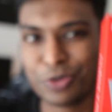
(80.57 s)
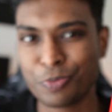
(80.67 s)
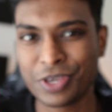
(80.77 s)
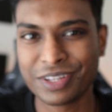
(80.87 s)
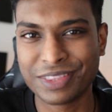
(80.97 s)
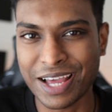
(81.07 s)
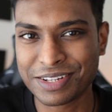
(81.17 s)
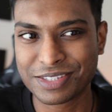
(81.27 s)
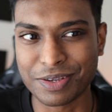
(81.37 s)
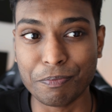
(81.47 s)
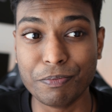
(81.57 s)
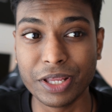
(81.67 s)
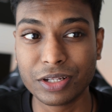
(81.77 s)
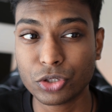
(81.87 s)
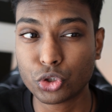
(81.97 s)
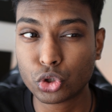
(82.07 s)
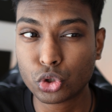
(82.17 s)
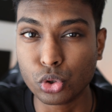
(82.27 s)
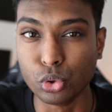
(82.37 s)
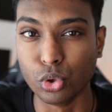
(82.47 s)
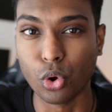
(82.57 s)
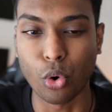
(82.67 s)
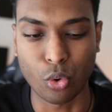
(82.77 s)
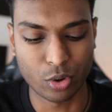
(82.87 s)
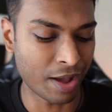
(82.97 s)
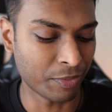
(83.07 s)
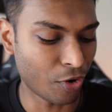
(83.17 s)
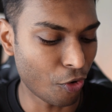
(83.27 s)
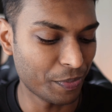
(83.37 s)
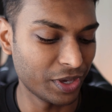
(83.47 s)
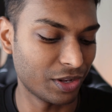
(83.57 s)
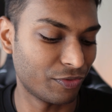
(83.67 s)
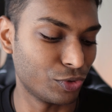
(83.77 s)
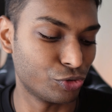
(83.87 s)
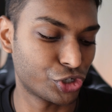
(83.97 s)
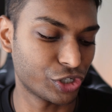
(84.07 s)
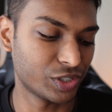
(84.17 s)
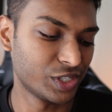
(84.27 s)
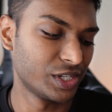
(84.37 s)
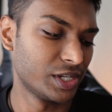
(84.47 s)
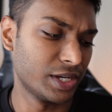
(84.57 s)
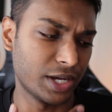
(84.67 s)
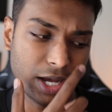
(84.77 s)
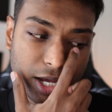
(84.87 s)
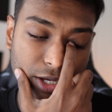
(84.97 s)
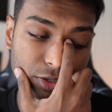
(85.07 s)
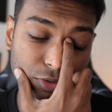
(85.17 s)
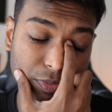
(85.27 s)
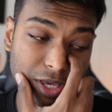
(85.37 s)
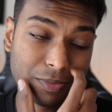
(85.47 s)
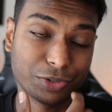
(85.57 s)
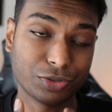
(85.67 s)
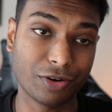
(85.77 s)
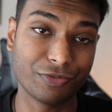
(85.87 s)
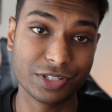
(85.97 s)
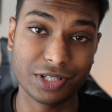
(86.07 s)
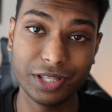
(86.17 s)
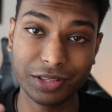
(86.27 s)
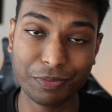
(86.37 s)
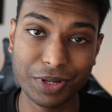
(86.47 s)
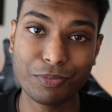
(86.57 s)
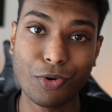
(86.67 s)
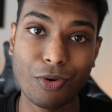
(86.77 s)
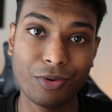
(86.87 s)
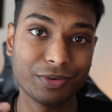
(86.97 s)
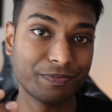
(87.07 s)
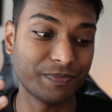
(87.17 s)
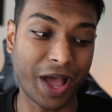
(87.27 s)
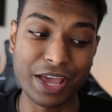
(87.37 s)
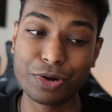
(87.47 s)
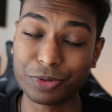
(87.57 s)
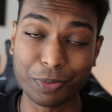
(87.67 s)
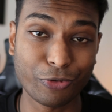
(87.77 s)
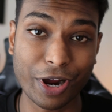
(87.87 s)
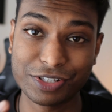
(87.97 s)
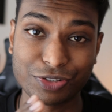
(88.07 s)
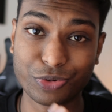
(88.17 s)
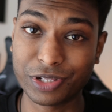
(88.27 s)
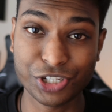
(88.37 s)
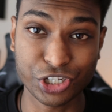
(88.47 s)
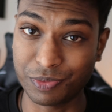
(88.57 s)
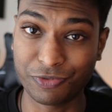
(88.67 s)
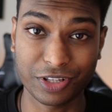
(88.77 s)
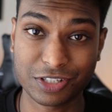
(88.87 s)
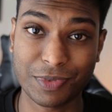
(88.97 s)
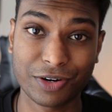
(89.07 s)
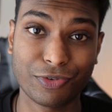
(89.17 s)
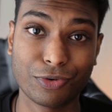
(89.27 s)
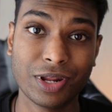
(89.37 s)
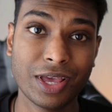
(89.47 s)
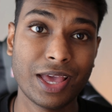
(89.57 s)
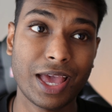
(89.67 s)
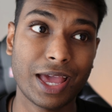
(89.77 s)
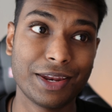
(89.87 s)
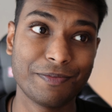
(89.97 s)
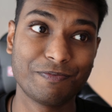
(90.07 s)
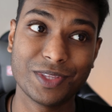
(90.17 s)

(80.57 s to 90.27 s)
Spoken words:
Nubia? That's a bit too low. I'm hoping in the future you'll be able to offer us a little bit more. I know the price is really cheap for the smartphone and